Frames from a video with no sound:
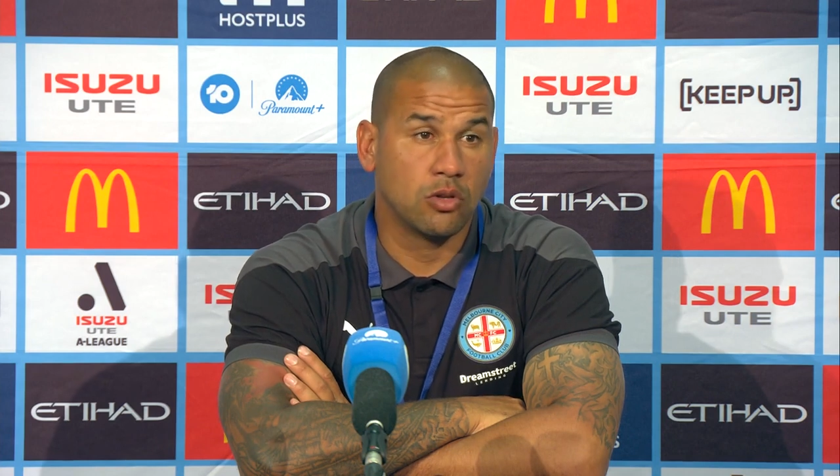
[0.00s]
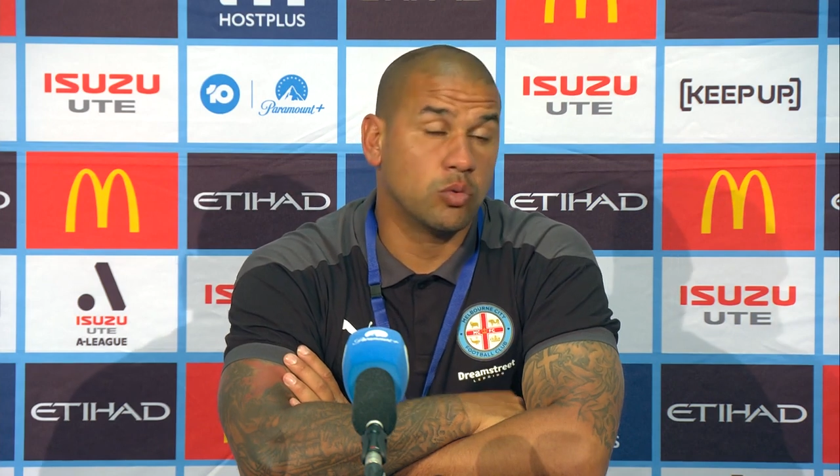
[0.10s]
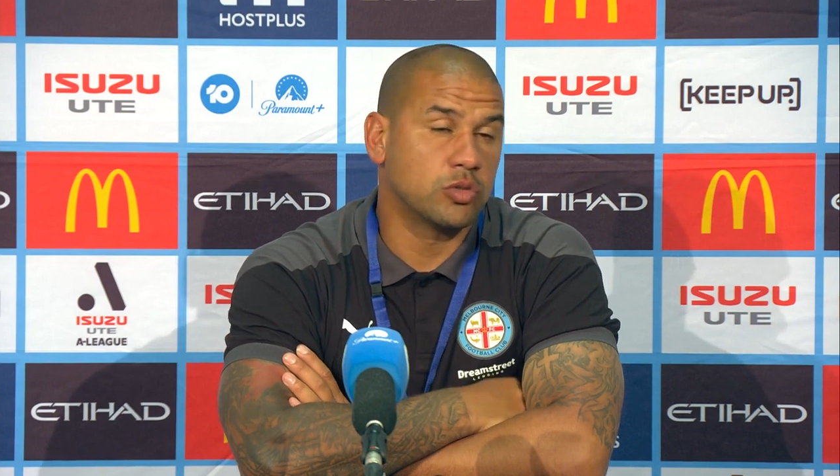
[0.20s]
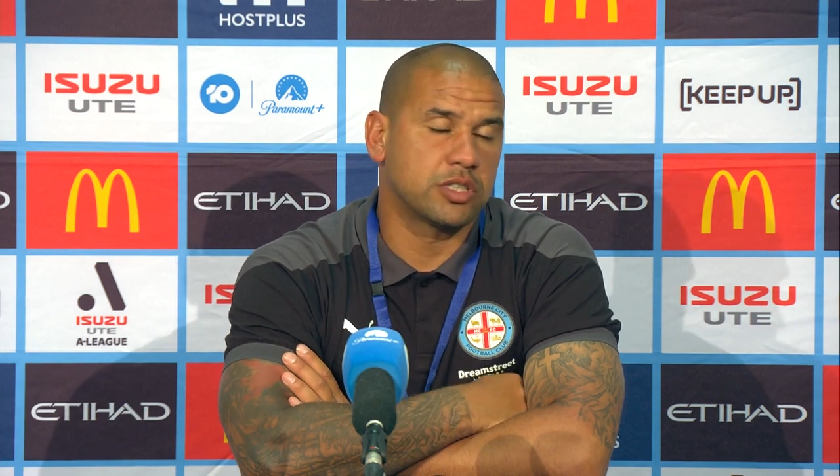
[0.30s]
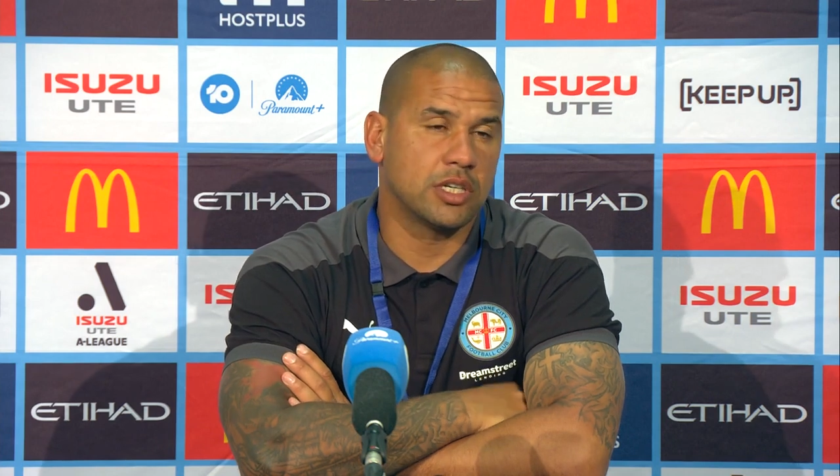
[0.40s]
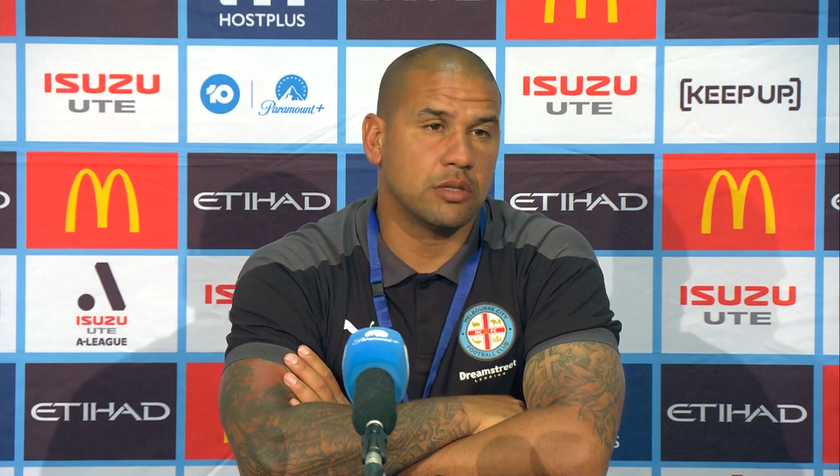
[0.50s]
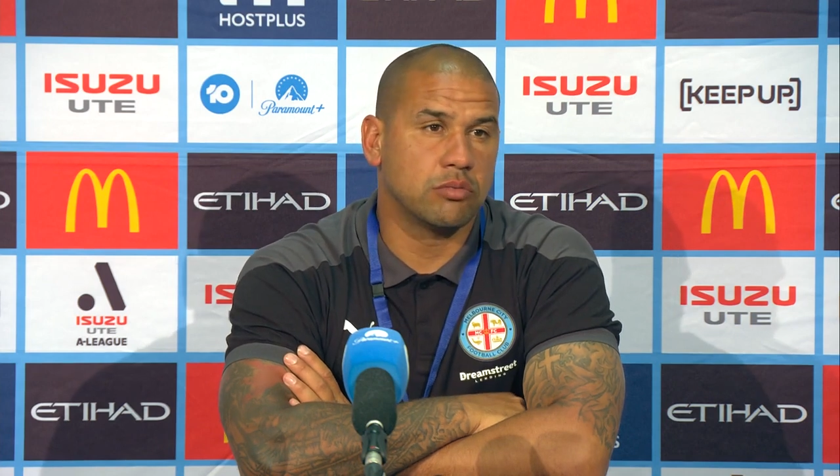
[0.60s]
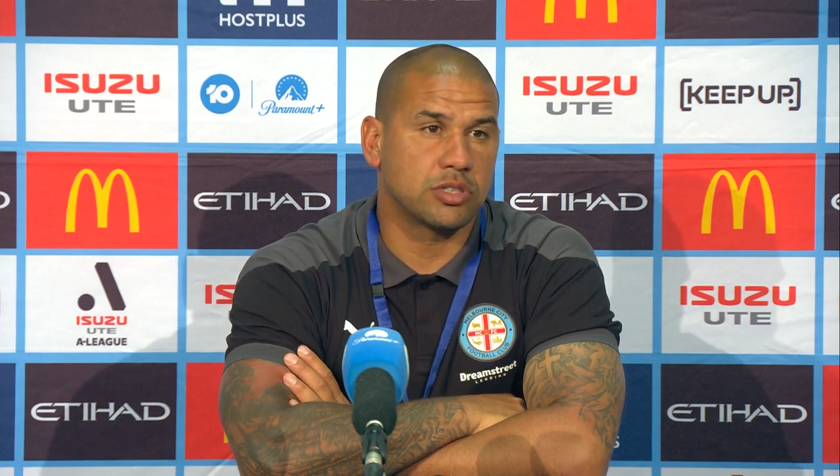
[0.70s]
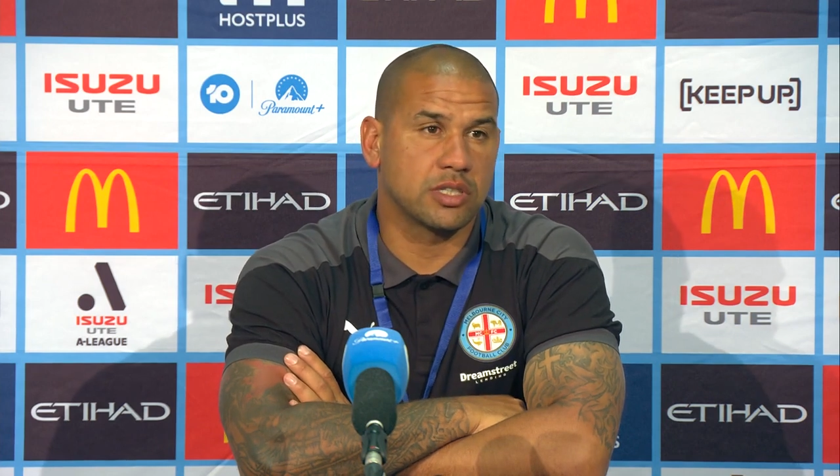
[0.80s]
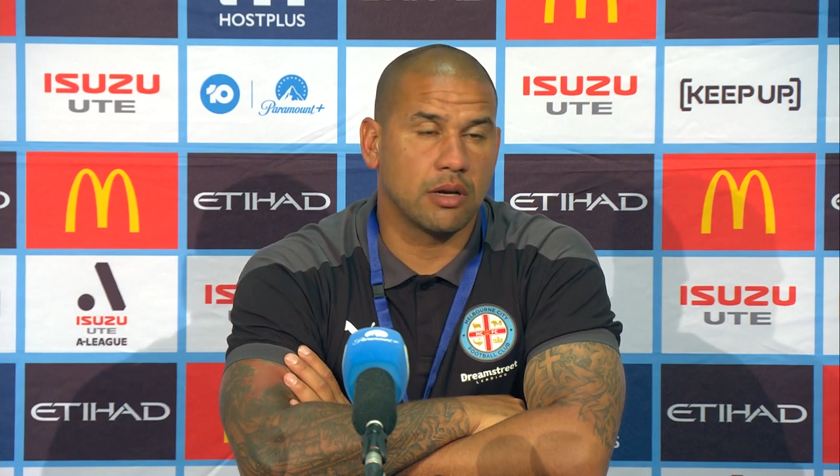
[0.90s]
We'll see.
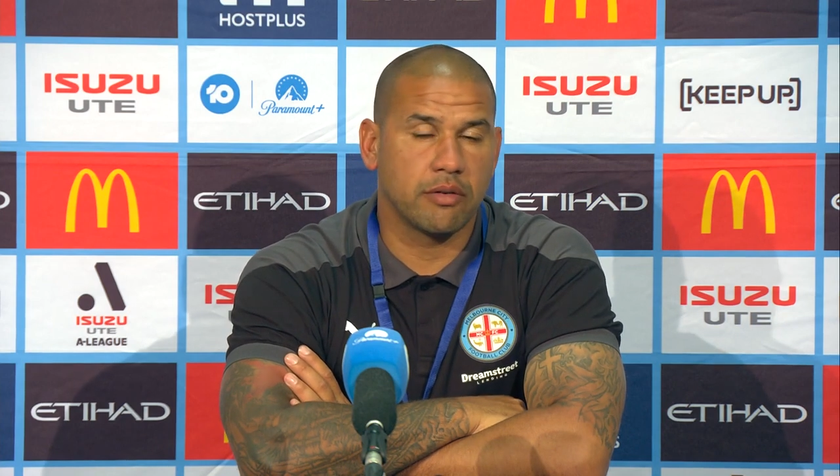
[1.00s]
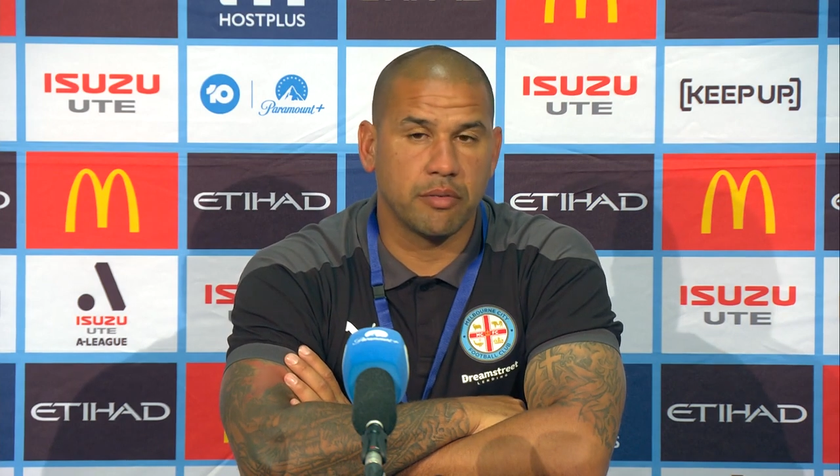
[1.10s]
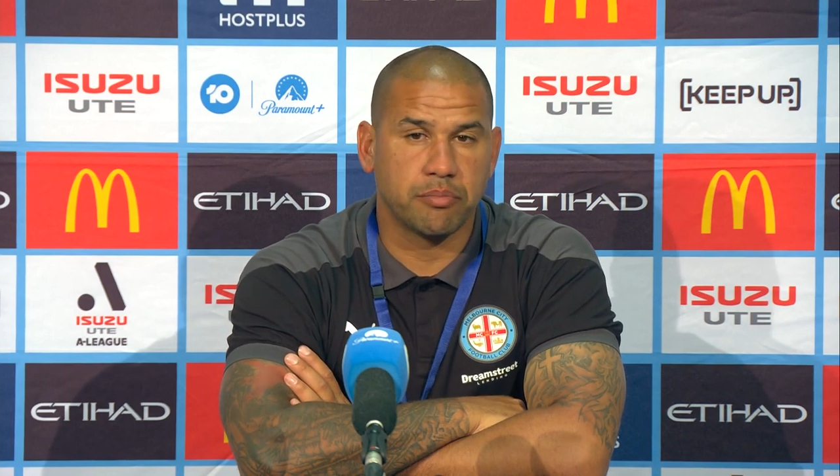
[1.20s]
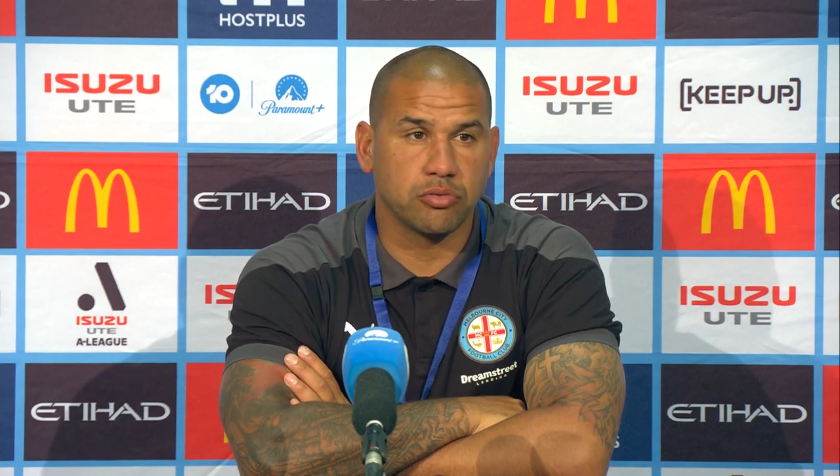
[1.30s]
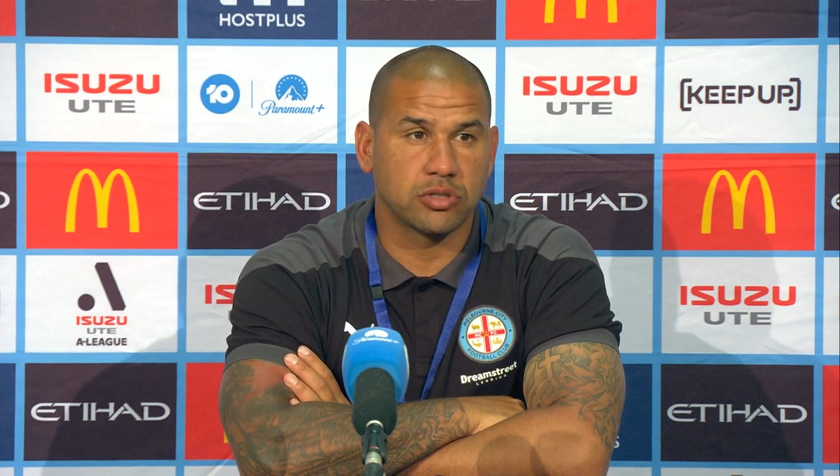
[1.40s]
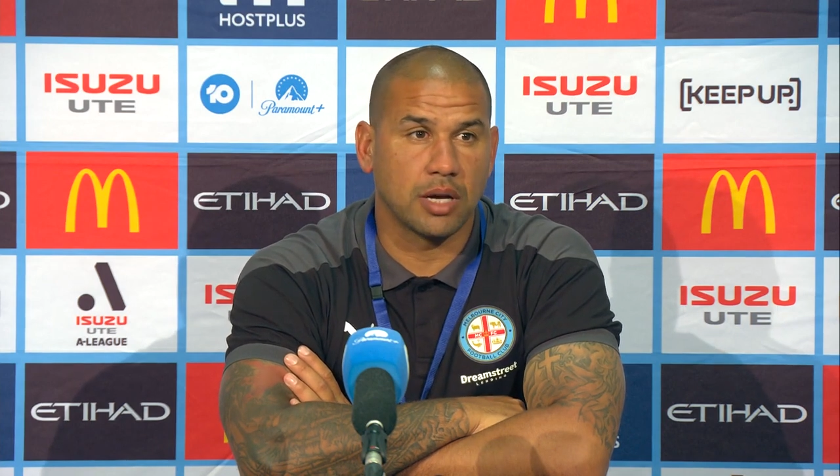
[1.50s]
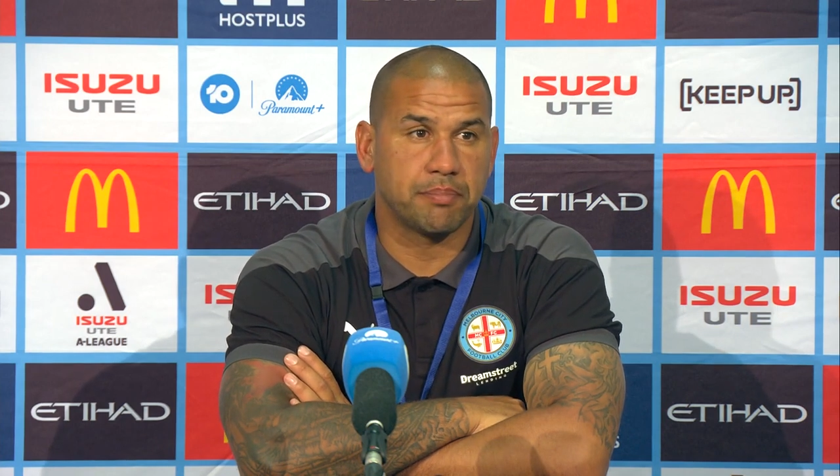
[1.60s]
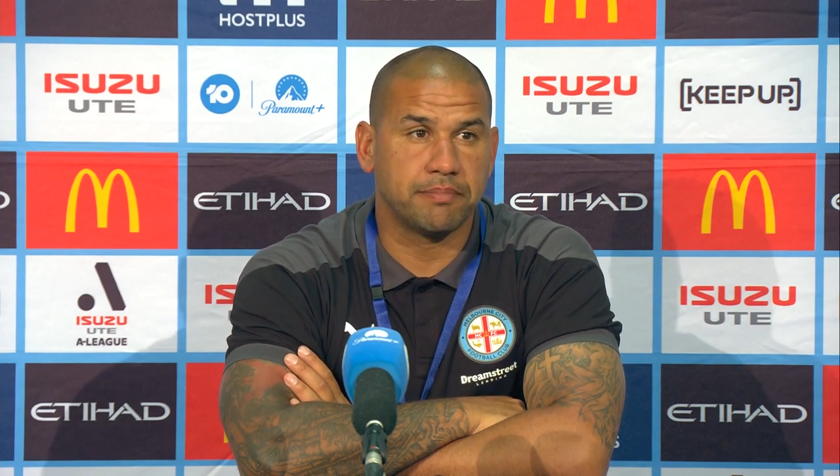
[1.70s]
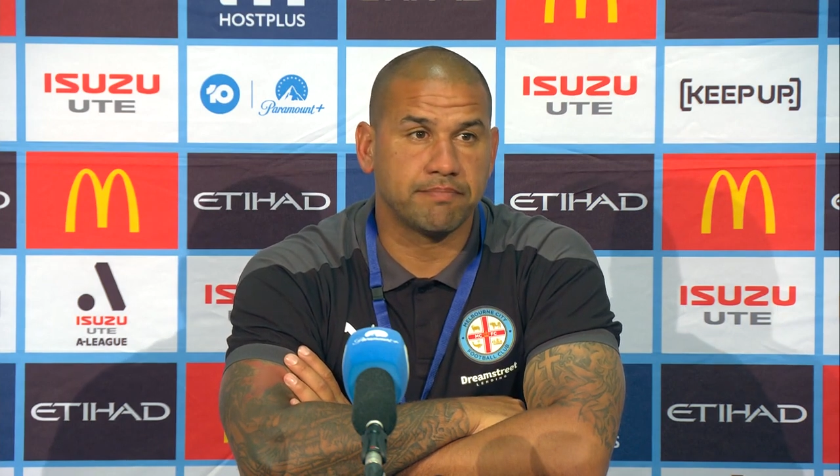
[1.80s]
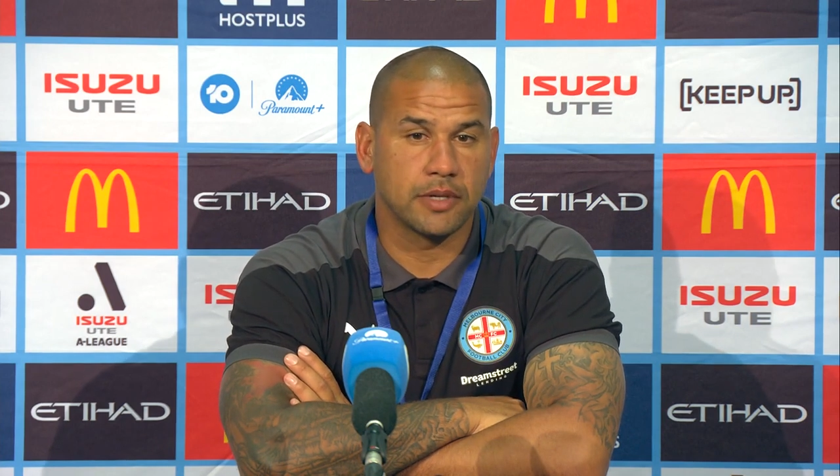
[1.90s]
We'll see how everyone pulls
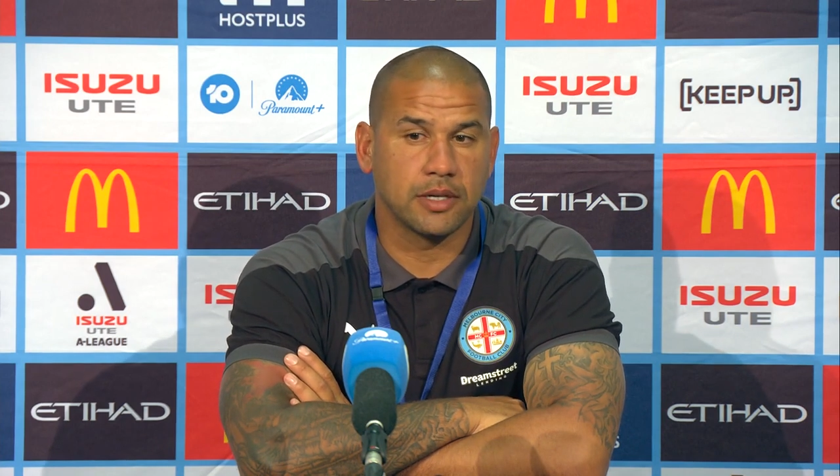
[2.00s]
up